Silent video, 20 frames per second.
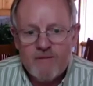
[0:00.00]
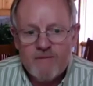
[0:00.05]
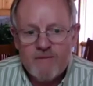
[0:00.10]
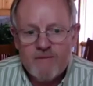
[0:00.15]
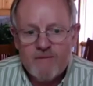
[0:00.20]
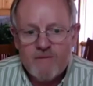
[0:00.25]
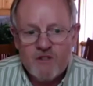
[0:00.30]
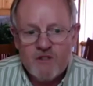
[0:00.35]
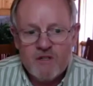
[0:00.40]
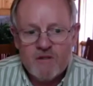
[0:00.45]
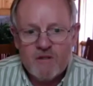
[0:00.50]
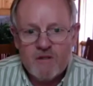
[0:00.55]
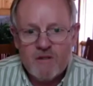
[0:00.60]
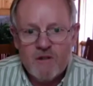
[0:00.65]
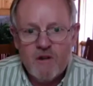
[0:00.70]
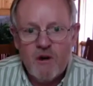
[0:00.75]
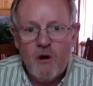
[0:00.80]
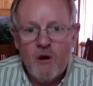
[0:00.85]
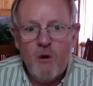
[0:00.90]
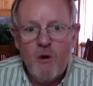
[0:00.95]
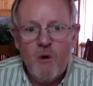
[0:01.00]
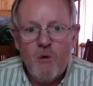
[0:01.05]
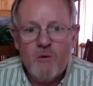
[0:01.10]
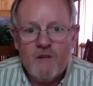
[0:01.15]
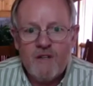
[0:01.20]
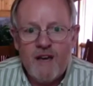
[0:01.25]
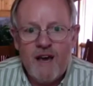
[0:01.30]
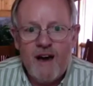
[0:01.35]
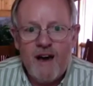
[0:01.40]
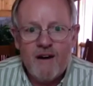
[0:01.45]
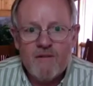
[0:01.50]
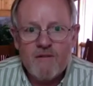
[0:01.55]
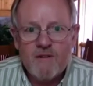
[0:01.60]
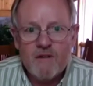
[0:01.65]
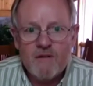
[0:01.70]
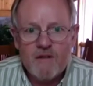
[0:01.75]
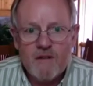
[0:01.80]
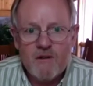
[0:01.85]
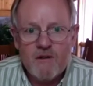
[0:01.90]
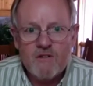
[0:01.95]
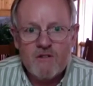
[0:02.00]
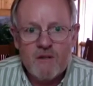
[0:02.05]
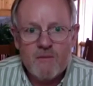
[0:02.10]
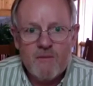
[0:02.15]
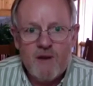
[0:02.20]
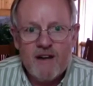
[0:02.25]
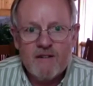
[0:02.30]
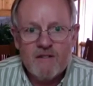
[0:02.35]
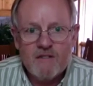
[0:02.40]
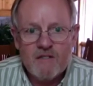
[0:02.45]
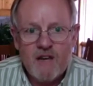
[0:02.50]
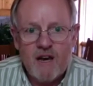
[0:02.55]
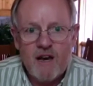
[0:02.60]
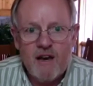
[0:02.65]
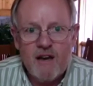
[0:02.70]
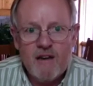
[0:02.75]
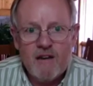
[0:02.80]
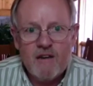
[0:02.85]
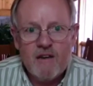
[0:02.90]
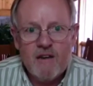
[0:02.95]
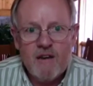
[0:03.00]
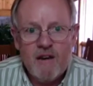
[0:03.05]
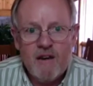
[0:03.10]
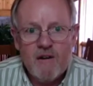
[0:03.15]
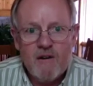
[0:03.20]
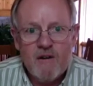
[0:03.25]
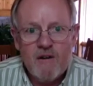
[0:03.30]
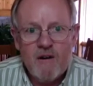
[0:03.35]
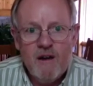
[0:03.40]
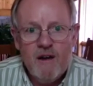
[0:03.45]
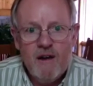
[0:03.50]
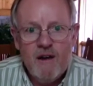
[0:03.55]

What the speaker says: just no doubt that there's some anxiety here